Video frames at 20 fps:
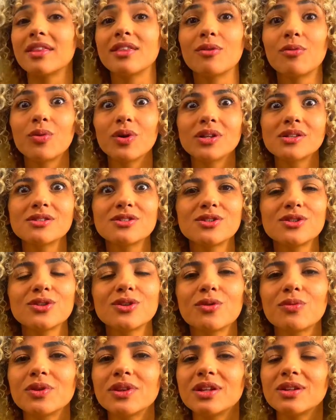other words do you
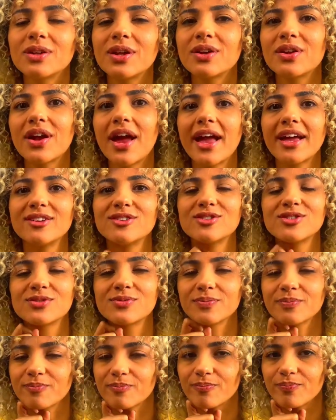know with the letter
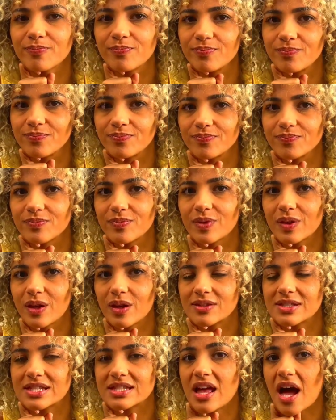H?
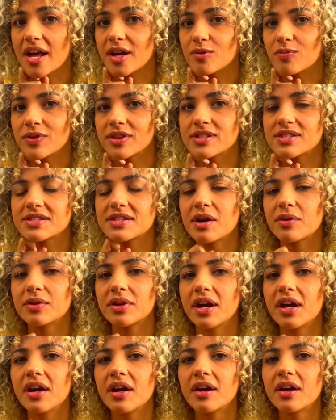Starting with the sound
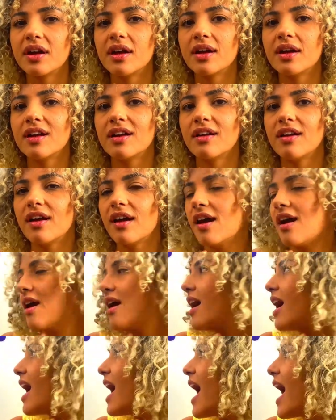ha.
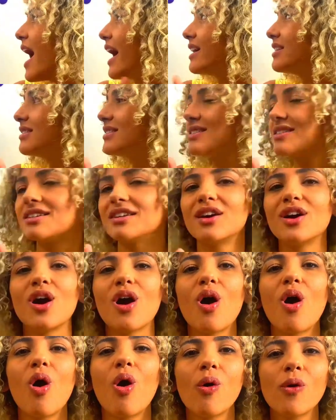Hat,
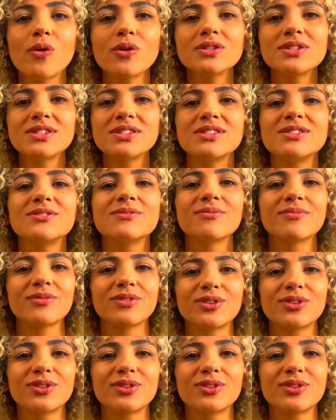horse,